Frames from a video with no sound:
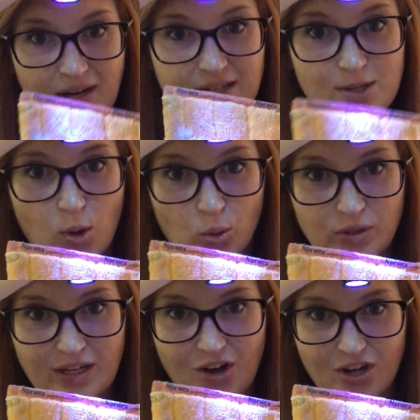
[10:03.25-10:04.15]
and is
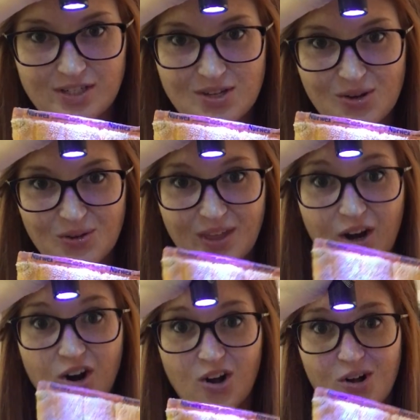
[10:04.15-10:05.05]
holding on to. They
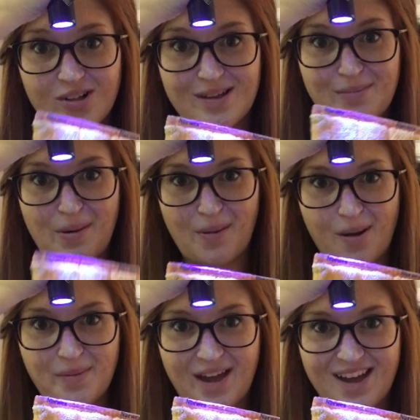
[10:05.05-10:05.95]
are all in my
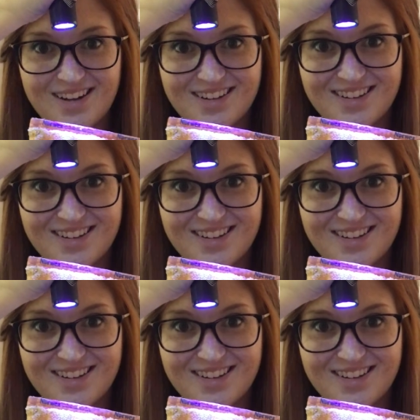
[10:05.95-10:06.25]
mop pad.